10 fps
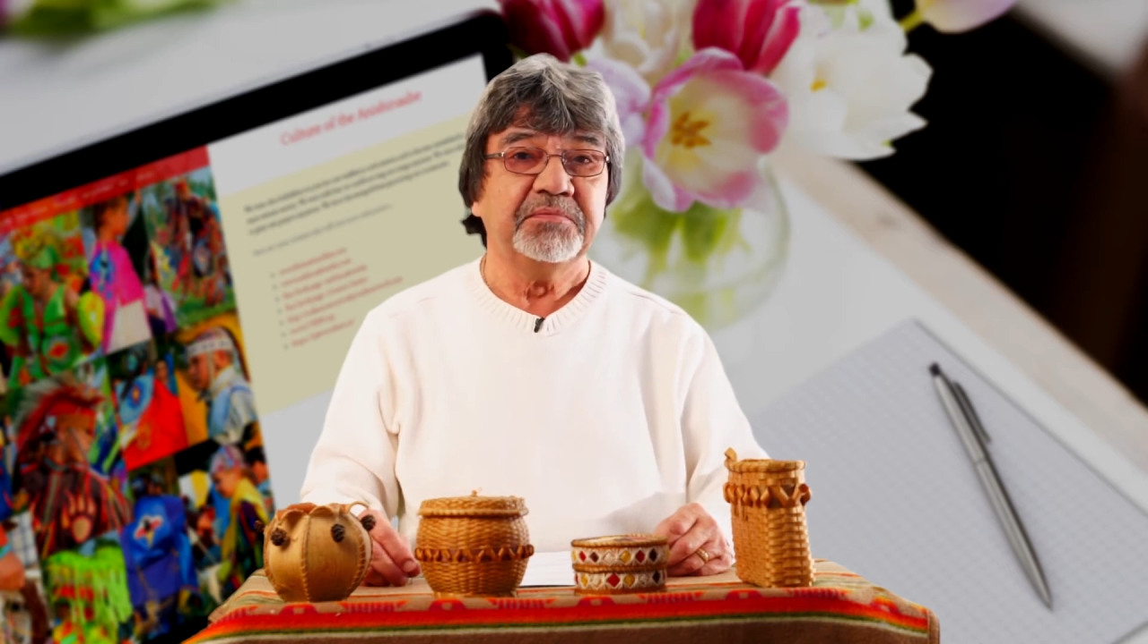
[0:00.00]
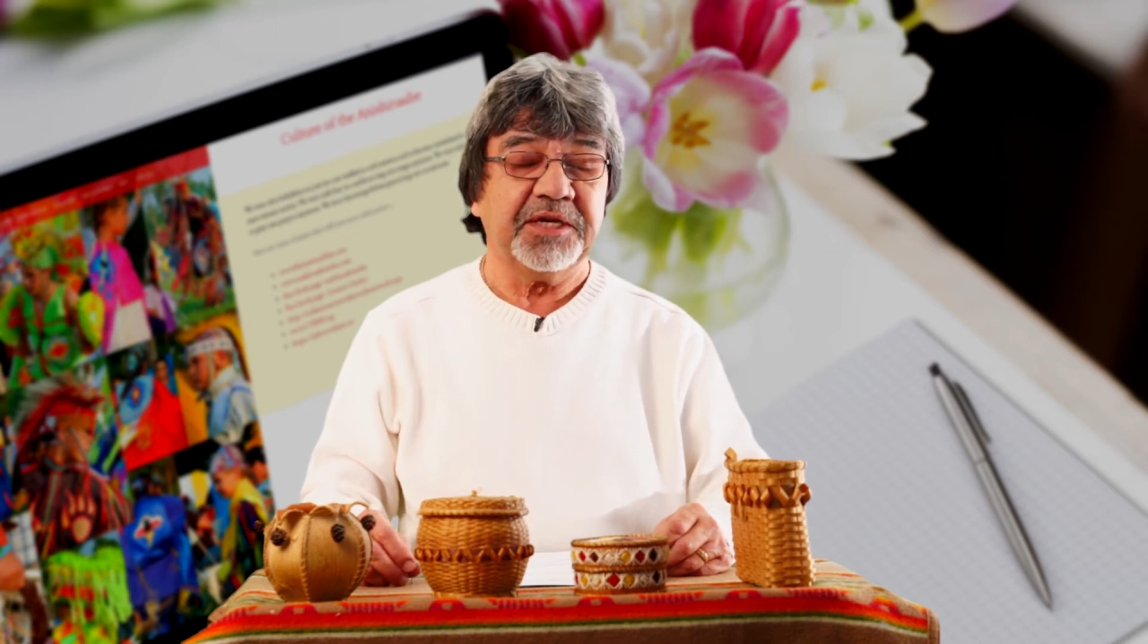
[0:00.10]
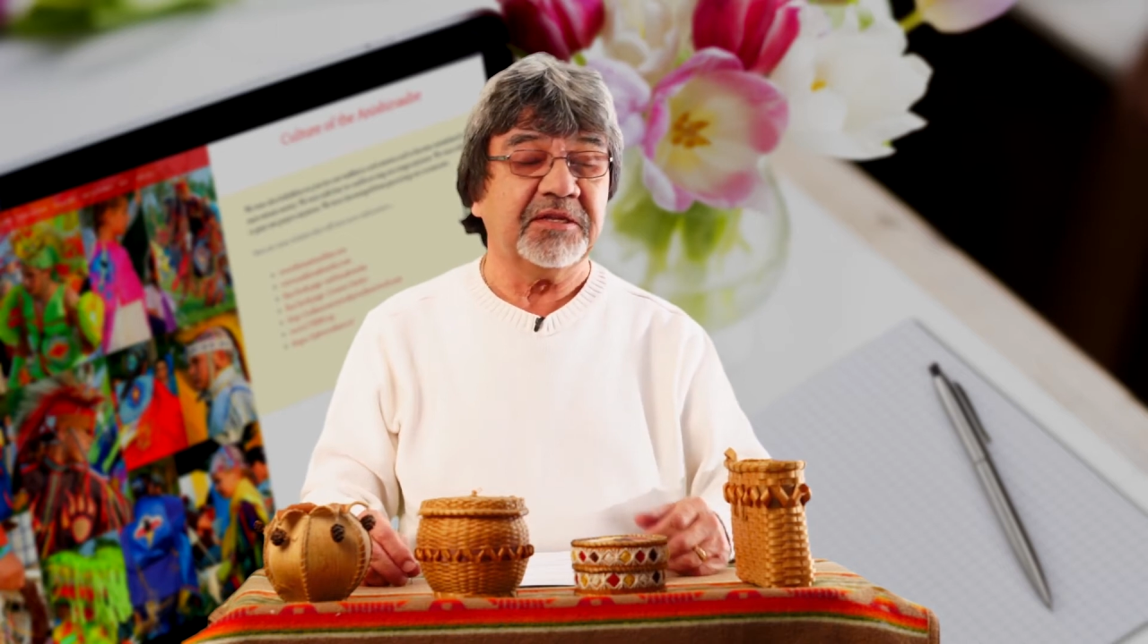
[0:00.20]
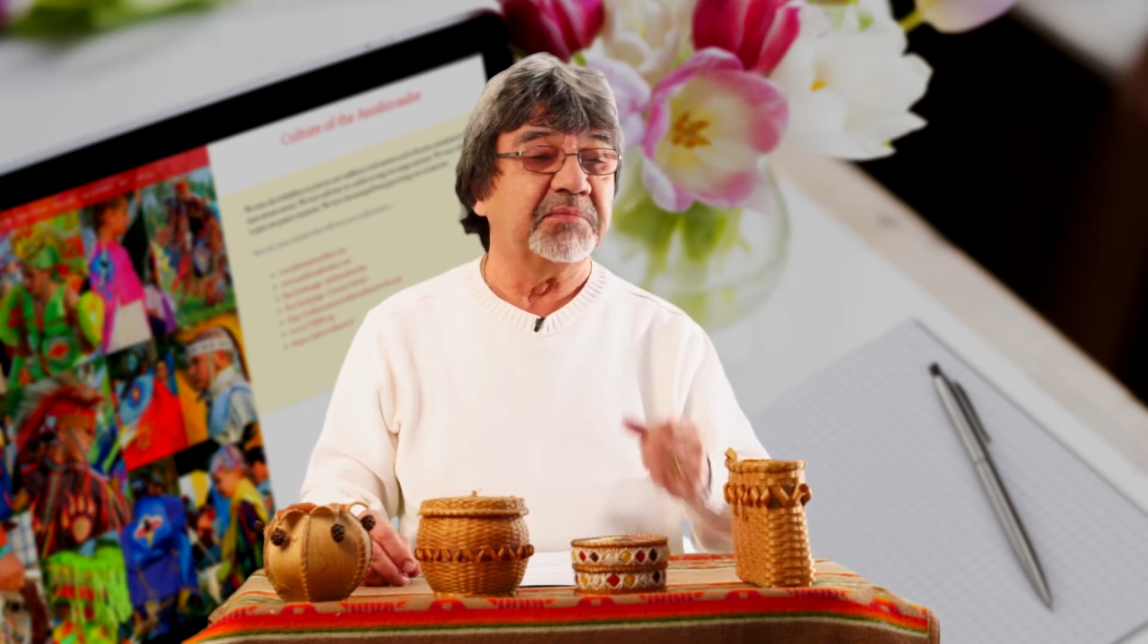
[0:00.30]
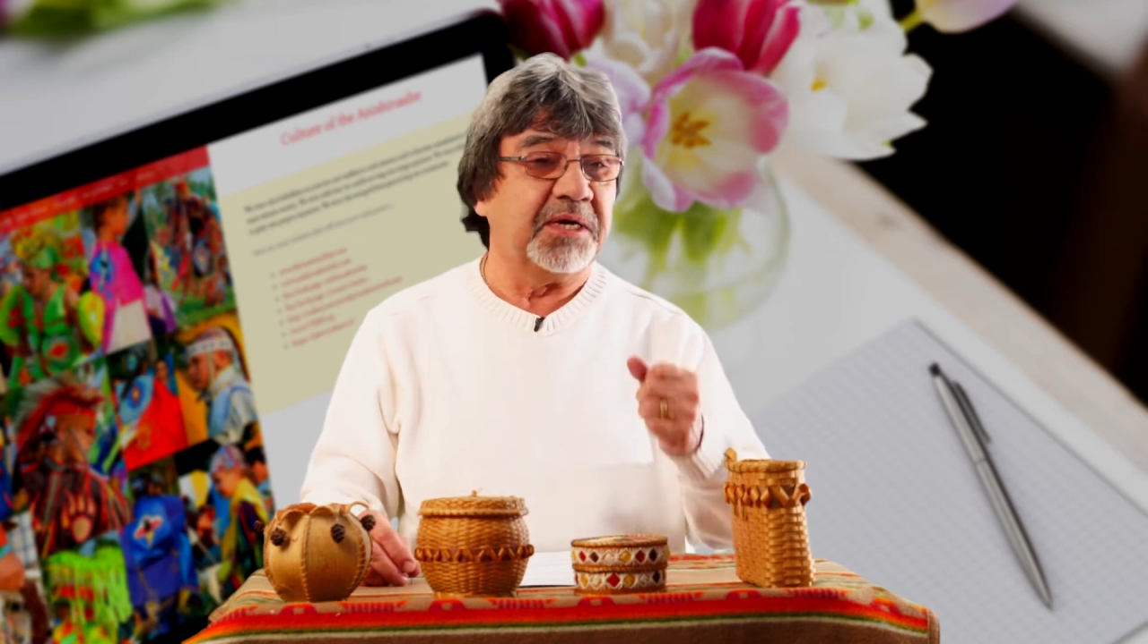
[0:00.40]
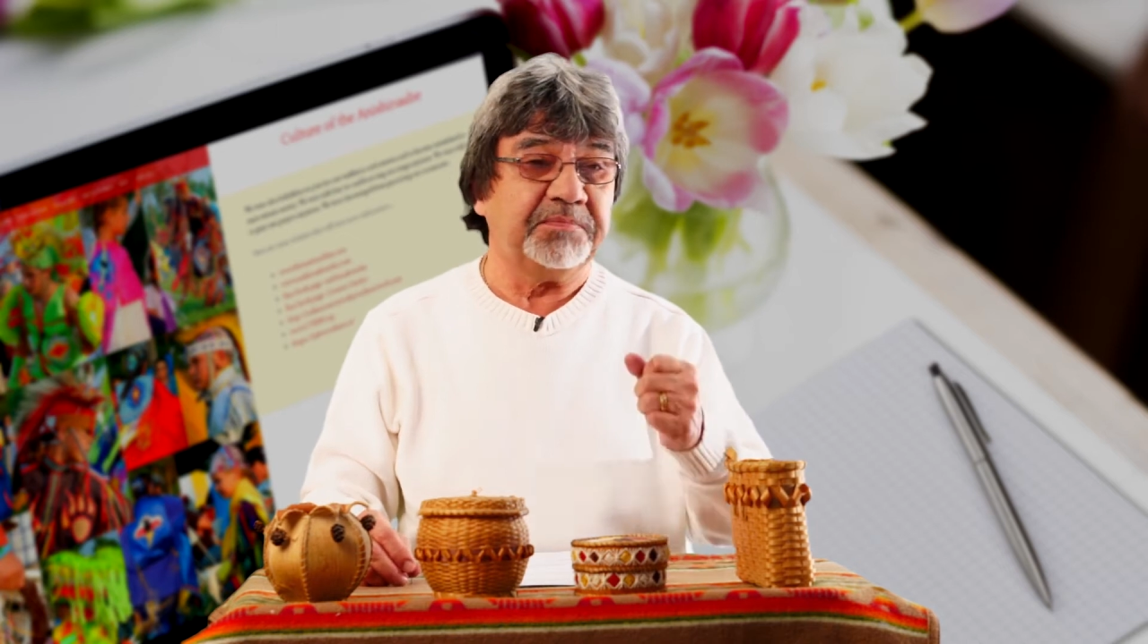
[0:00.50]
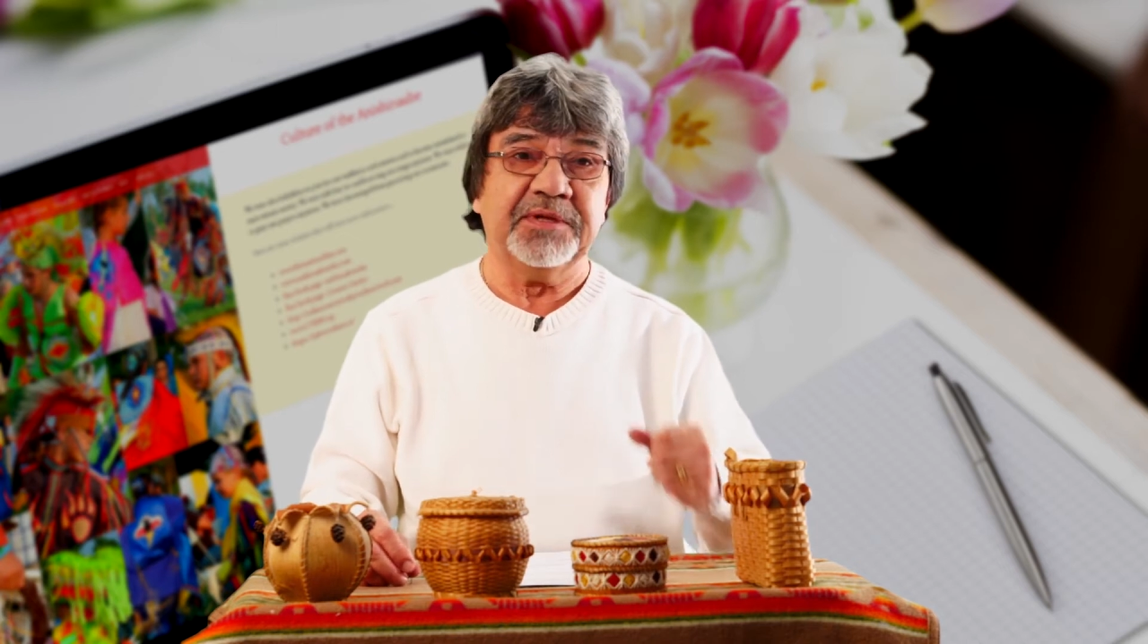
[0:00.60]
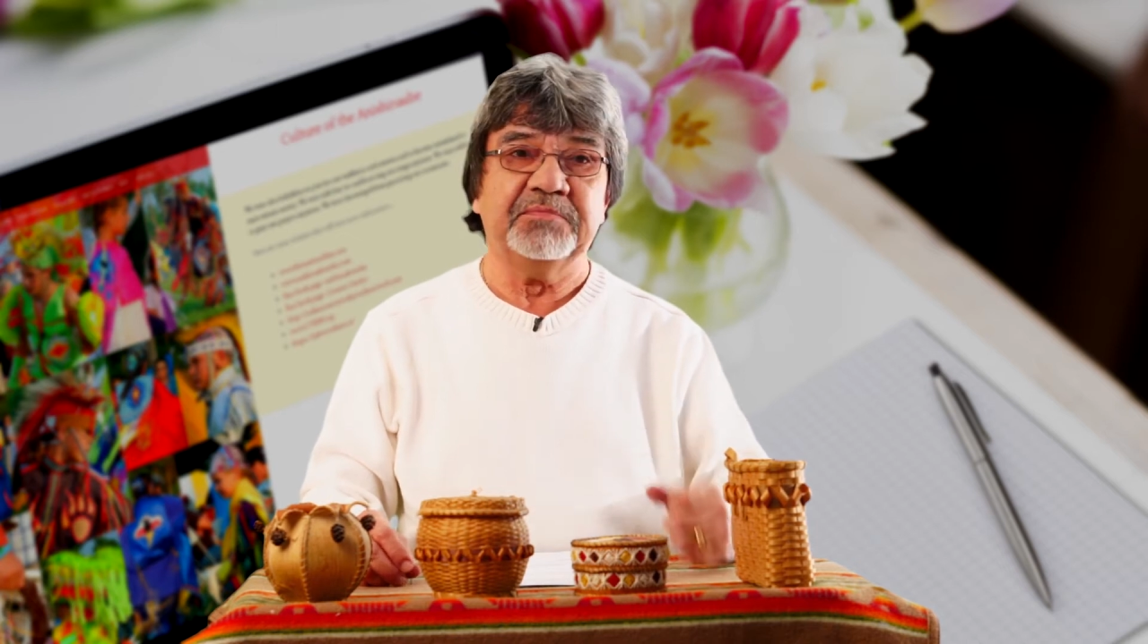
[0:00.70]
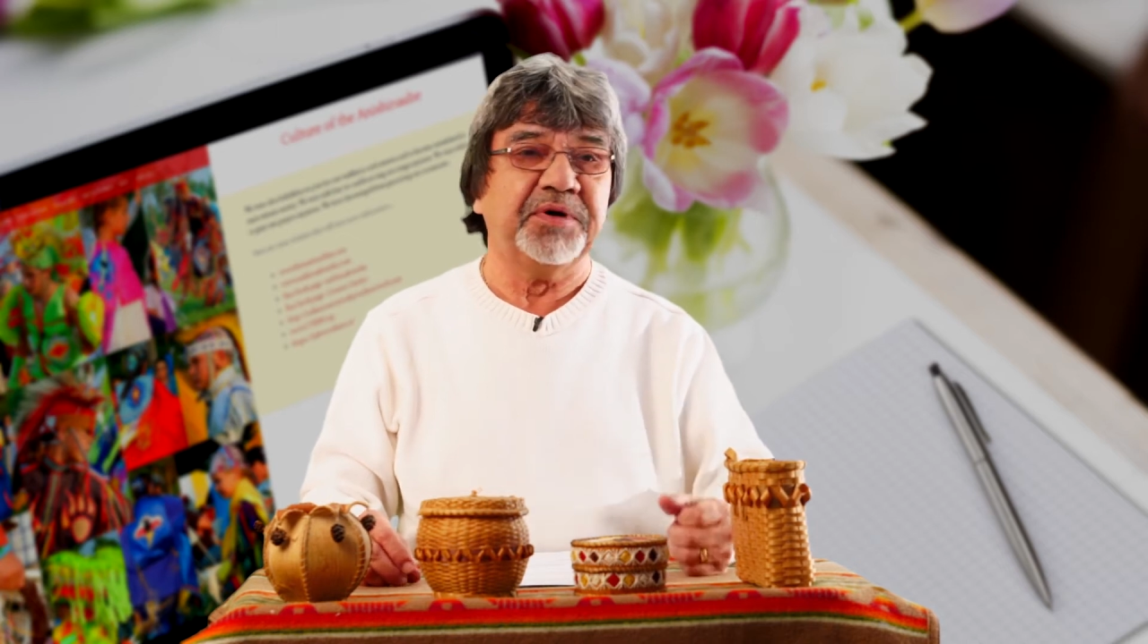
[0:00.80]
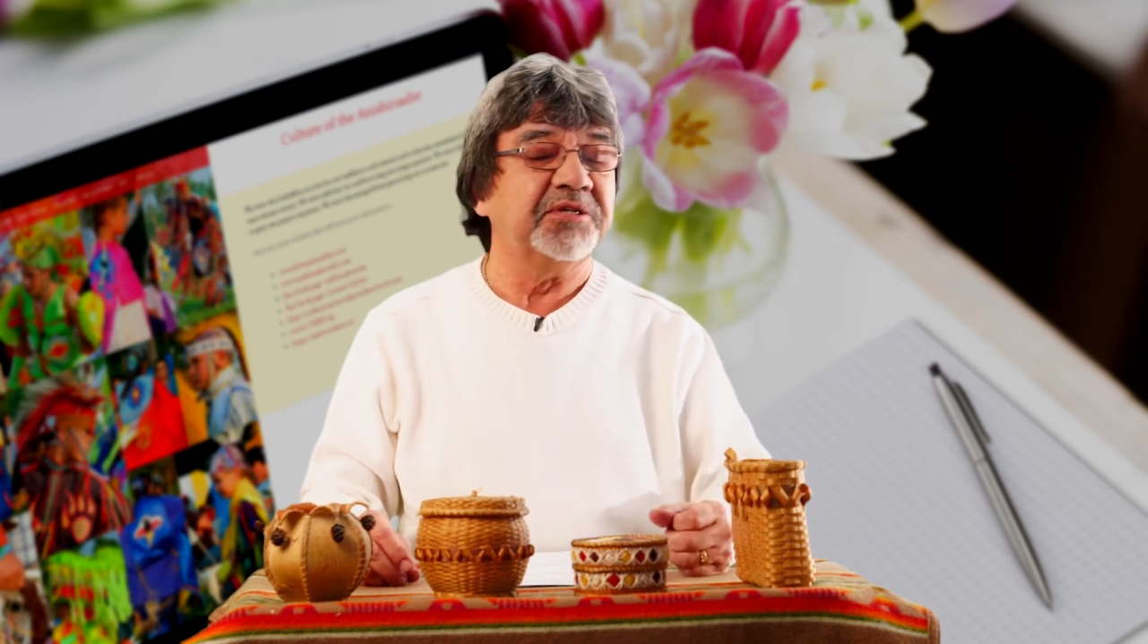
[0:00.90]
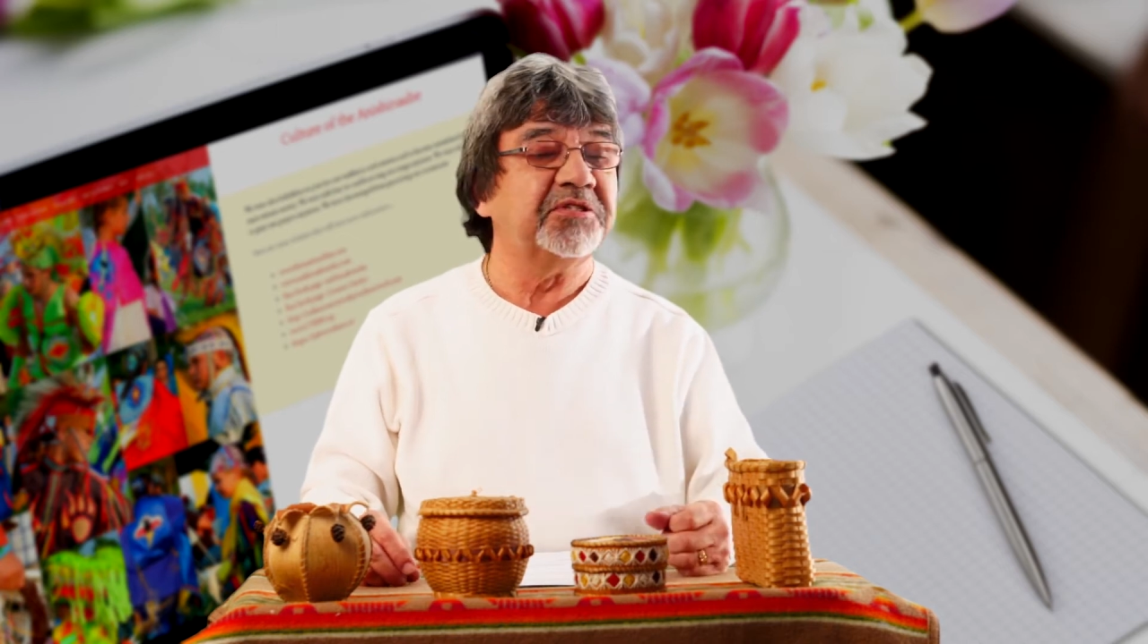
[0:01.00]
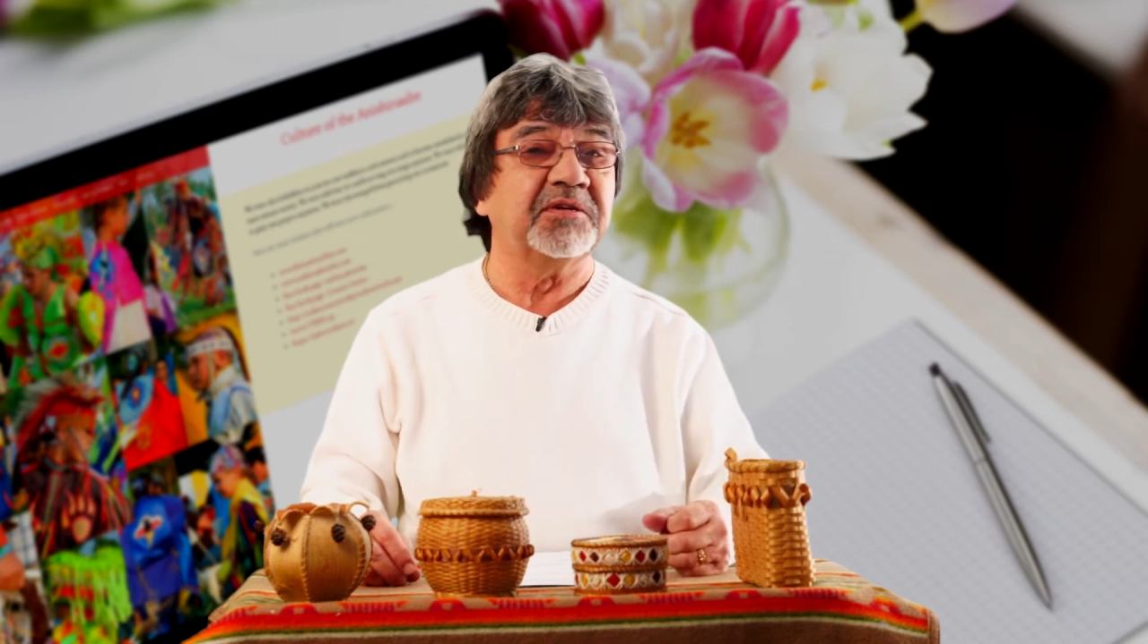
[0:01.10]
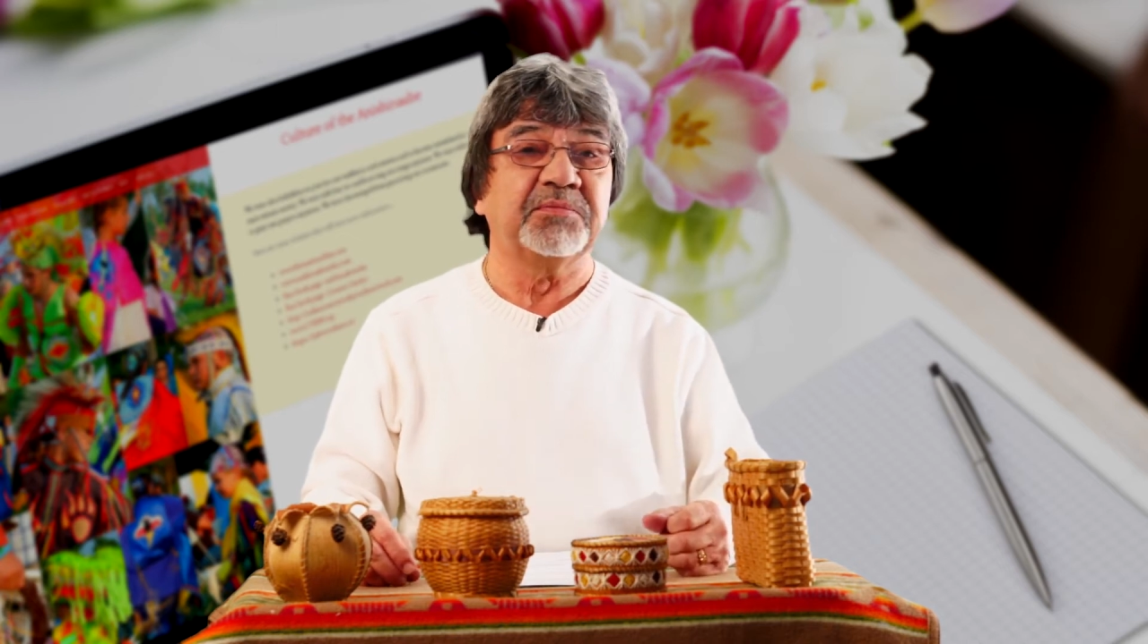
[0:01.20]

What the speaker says: picked him up and punched